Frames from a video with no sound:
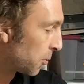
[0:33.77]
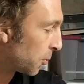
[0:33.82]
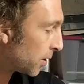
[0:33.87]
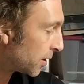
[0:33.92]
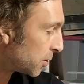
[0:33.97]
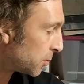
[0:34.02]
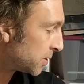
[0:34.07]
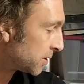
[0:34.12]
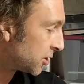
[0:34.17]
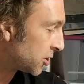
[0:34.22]

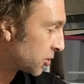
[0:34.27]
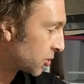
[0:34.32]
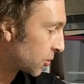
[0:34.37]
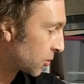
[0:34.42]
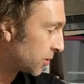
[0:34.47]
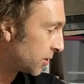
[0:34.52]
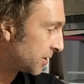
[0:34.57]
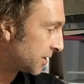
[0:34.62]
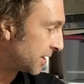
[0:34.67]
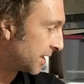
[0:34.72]
But what I want to
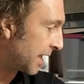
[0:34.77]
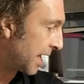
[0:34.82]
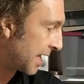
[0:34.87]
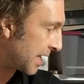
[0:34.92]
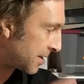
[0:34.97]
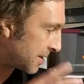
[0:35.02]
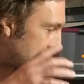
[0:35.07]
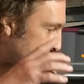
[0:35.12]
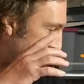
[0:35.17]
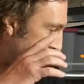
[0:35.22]
show you
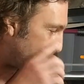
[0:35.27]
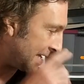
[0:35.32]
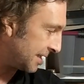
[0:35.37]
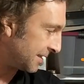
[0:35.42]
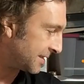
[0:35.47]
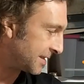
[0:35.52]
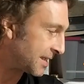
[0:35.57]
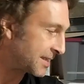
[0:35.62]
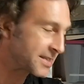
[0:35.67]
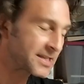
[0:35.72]
today
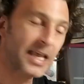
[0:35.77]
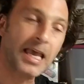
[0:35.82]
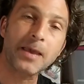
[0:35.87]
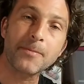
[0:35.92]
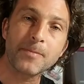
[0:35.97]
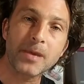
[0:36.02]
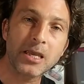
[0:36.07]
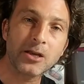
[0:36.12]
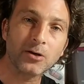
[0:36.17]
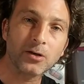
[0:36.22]
is this
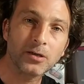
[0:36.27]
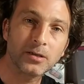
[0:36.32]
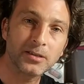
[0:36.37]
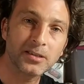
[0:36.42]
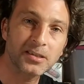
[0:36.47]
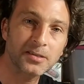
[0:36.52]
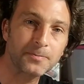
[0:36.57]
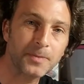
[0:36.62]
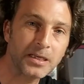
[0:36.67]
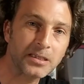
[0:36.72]
game here,
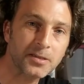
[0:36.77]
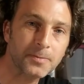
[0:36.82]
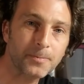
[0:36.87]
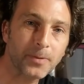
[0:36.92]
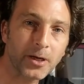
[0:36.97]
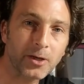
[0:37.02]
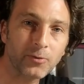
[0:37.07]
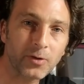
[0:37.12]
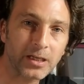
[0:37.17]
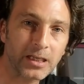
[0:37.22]

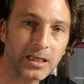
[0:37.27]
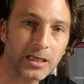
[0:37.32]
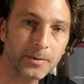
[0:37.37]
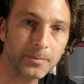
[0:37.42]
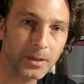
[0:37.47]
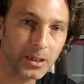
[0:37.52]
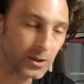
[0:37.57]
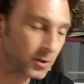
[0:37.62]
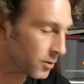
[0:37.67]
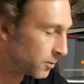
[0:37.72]
Space Pirate
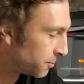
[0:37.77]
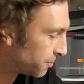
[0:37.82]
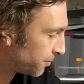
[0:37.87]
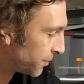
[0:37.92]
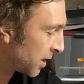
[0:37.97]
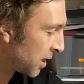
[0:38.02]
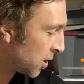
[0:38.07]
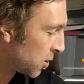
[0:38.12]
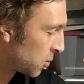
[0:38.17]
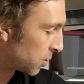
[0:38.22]
Kimiko,
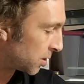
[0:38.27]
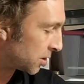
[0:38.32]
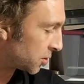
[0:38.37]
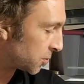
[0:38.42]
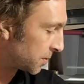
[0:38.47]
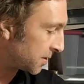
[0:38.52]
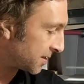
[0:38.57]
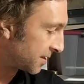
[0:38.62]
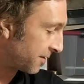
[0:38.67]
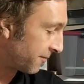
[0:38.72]

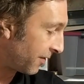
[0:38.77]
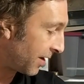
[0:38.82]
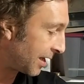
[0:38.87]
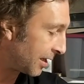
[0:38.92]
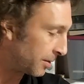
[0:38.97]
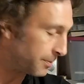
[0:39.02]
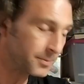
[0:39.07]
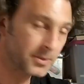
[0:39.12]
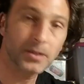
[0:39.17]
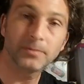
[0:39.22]
which was
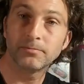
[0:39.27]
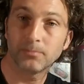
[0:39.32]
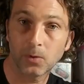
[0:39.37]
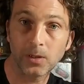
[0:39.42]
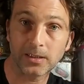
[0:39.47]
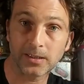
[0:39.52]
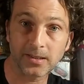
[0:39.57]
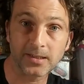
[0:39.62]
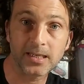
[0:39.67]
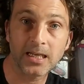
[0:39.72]

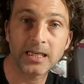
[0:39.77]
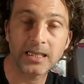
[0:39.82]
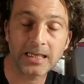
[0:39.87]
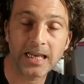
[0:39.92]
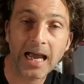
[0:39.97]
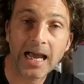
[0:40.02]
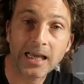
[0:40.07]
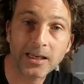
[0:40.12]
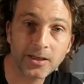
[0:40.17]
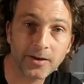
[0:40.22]

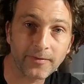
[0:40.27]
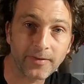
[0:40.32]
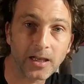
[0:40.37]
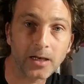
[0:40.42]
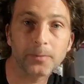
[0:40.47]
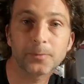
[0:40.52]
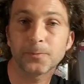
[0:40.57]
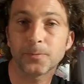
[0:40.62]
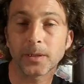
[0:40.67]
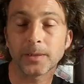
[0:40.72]
designed and
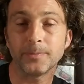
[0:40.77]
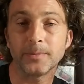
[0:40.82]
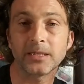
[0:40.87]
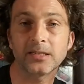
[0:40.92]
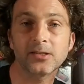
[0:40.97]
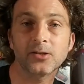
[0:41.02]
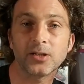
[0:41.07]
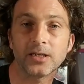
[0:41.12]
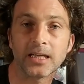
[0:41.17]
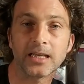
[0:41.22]
developed by
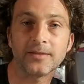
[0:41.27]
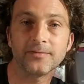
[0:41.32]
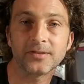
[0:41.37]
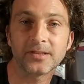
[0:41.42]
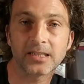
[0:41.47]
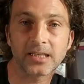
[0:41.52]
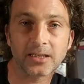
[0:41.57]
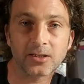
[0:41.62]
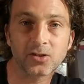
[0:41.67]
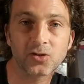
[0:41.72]

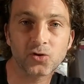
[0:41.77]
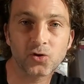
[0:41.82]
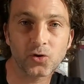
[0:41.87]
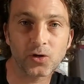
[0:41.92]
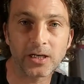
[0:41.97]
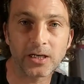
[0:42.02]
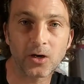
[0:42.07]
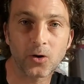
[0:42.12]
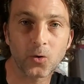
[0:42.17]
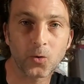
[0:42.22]

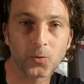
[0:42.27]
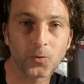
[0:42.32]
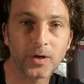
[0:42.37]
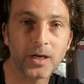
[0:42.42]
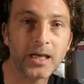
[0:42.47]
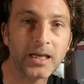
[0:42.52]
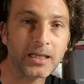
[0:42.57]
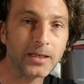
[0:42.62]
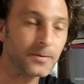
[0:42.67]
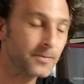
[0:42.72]

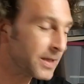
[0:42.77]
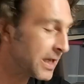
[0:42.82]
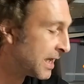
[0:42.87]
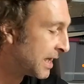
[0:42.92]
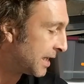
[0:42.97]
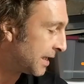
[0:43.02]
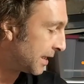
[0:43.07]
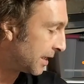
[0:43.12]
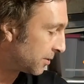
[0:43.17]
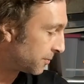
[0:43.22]
MrDave6309.
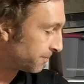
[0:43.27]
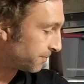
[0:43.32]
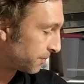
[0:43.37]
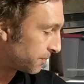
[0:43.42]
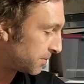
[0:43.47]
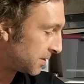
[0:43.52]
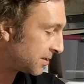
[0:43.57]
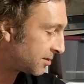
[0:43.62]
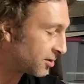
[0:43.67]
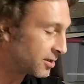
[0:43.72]
Now,
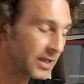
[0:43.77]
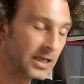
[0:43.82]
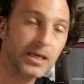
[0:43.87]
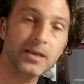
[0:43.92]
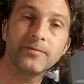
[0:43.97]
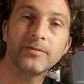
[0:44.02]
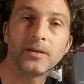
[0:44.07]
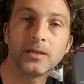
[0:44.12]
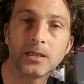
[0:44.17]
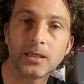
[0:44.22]
Mr.
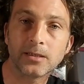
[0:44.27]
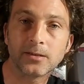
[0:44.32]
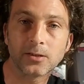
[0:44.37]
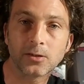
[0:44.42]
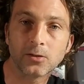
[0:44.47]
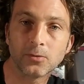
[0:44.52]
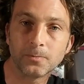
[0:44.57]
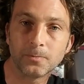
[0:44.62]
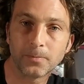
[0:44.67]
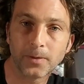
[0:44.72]
Dave
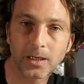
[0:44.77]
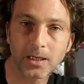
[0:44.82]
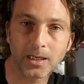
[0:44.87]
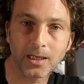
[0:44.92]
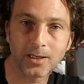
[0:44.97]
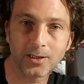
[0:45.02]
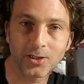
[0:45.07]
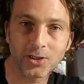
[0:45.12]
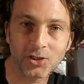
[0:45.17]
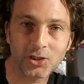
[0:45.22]
is a good
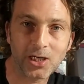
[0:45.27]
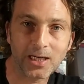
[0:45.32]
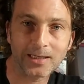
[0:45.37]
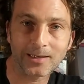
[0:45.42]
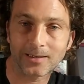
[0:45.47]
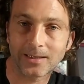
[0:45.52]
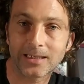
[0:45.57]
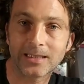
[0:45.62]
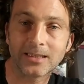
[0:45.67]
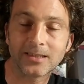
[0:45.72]
buddy of the
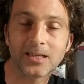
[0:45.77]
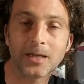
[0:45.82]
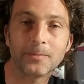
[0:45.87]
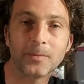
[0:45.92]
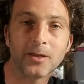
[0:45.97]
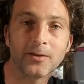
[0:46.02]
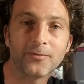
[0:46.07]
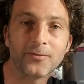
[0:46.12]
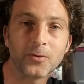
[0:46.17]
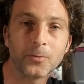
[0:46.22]
channel. He
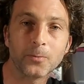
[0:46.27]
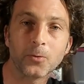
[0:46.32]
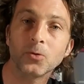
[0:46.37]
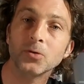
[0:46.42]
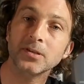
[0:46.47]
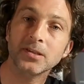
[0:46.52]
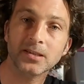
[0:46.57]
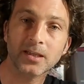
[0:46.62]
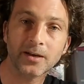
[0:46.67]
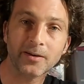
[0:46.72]
sent me a few
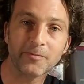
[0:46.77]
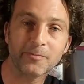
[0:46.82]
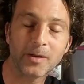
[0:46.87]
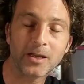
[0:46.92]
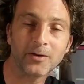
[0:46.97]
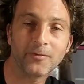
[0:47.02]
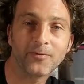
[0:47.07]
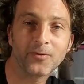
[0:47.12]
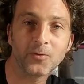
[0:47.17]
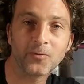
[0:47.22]
boards that I've
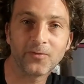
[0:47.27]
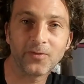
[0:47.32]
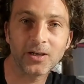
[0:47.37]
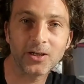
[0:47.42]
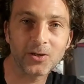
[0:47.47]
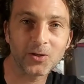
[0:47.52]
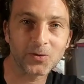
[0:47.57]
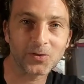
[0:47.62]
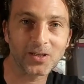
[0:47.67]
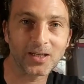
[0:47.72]
made a few
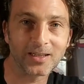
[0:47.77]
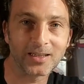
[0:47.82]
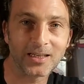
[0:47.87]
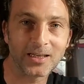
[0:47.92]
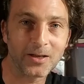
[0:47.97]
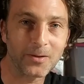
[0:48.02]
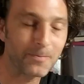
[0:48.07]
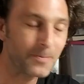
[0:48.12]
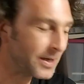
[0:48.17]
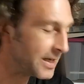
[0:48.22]
videos
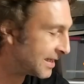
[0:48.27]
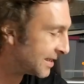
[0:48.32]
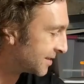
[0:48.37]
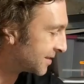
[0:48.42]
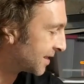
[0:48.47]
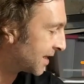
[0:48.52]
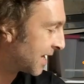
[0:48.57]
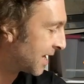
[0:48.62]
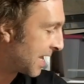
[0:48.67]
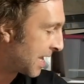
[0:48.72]
on in the
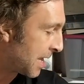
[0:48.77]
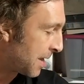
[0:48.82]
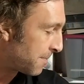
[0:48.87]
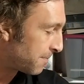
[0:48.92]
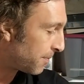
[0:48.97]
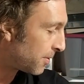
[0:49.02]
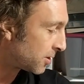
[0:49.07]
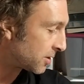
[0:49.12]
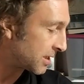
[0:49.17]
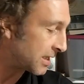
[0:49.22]
past.
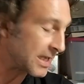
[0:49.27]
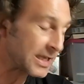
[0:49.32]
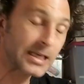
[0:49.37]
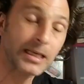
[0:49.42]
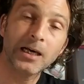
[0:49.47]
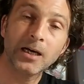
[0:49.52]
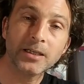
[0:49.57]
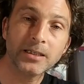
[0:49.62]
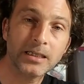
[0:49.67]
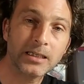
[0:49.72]
But
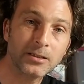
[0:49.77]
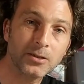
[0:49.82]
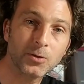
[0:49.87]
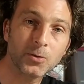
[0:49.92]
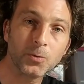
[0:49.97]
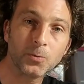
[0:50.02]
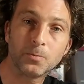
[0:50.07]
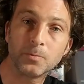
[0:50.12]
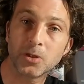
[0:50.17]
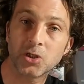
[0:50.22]
he got
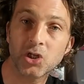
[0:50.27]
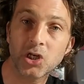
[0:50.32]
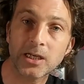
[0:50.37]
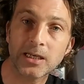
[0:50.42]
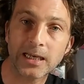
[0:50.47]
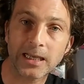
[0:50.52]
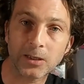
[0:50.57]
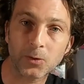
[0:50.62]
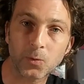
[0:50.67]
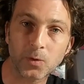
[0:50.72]
into
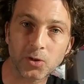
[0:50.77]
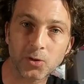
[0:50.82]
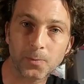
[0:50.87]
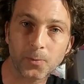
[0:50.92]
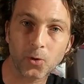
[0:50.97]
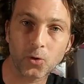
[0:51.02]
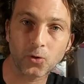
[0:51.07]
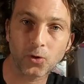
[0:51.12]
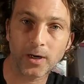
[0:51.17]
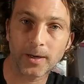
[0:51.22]
machine
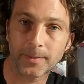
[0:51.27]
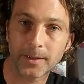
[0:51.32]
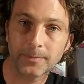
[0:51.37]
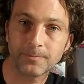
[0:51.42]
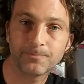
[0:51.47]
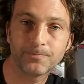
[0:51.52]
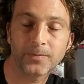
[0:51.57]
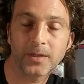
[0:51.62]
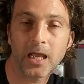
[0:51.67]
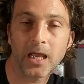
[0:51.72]
language
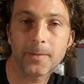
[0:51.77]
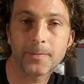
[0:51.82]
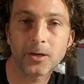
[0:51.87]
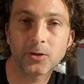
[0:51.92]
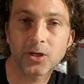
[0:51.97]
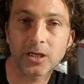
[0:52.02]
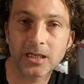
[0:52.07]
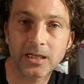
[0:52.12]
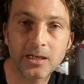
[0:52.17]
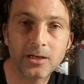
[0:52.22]
programming
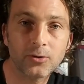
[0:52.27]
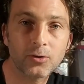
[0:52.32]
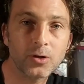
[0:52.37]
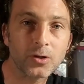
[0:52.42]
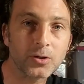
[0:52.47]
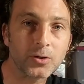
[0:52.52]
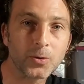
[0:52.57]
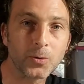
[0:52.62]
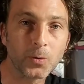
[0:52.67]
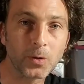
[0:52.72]
about a
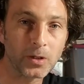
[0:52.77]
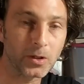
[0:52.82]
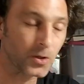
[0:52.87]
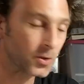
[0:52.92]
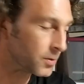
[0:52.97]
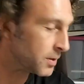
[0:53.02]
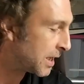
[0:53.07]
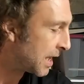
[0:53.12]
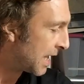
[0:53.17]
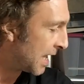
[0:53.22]
year or two
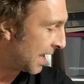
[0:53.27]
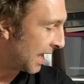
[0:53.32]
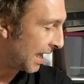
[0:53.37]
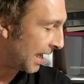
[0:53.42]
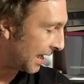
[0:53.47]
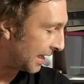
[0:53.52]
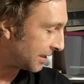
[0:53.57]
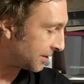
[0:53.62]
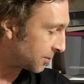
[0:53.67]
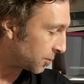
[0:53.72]
ago.
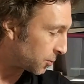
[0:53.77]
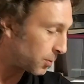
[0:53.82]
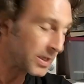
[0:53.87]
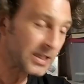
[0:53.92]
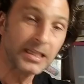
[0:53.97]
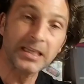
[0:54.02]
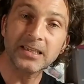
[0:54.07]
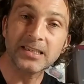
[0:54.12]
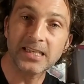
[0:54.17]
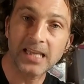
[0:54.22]
And the
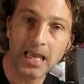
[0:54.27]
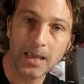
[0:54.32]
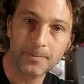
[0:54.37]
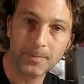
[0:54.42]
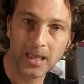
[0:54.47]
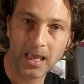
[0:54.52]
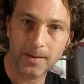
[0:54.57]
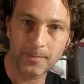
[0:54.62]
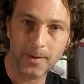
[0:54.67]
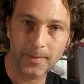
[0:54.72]
way this
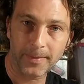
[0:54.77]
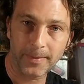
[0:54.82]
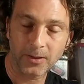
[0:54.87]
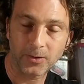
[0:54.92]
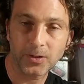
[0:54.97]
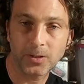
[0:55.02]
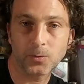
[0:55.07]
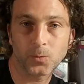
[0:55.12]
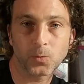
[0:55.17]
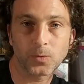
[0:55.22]
game came
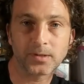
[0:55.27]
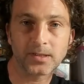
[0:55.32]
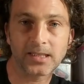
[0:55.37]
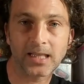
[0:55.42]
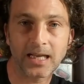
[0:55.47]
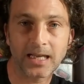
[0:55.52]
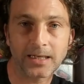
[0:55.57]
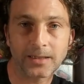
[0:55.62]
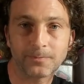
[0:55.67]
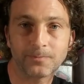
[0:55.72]
about
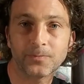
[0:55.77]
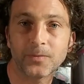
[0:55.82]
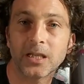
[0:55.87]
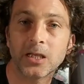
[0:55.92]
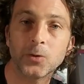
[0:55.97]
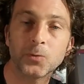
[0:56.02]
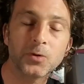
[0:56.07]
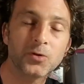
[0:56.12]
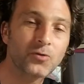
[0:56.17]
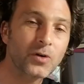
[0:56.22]
was that
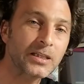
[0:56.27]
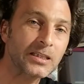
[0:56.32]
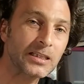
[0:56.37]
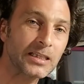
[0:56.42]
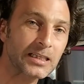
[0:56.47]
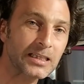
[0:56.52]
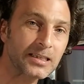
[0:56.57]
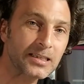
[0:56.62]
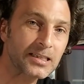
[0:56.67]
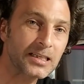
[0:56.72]
he was
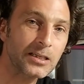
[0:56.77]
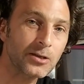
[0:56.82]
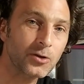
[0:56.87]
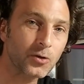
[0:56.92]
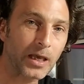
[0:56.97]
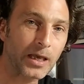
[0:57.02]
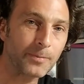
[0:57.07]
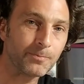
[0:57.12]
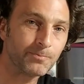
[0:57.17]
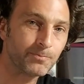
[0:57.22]
writing a
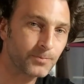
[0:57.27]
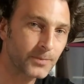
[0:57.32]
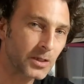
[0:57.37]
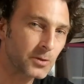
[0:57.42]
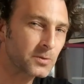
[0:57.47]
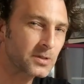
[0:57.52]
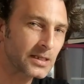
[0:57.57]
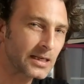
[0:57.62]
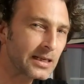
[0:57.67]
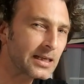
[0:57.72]
casino game
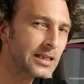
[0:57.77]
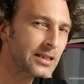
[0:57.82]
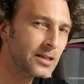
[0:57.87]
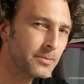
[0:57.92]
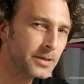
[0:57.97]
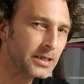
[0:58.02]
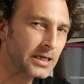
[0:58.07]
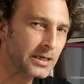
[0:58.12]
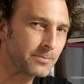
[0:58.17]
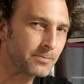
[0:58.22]
that was a
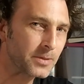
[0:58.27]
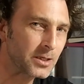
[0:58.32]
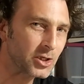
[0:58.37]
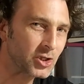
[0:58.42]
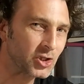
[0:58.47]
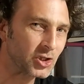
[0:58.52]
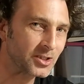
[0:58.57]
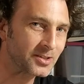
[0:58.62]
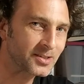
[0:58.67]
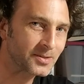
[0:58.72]
little bit
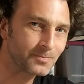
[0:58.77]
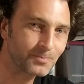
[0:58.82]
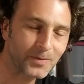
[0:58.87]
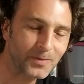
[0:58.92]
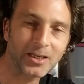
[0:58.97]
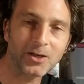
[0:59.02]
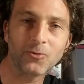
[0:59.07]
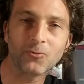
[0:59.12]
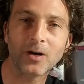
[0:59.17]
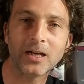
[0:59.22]
ambitious.
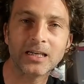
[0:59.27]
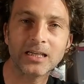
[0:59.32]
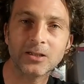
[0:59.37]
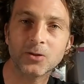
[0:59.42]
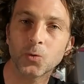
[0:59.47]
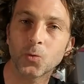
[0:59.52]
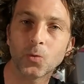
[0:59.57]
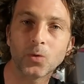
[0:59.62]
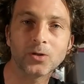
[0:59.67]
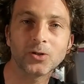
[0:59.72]
And he ran
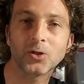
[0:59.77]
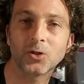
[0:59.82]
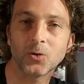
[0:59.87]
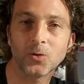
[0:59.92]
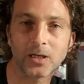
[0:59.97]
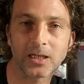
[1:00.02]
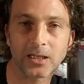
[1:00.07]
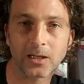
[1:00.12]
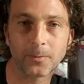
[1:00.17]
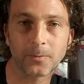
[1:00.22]
into one or
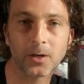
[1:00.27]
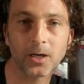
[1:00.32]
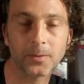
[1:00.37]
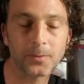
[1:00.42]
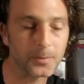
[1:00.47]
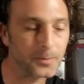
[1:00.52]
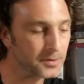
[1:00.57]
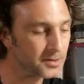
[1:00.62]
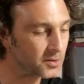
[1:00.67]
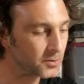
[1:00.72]
two little
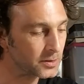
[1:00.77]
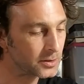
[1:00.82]
problems.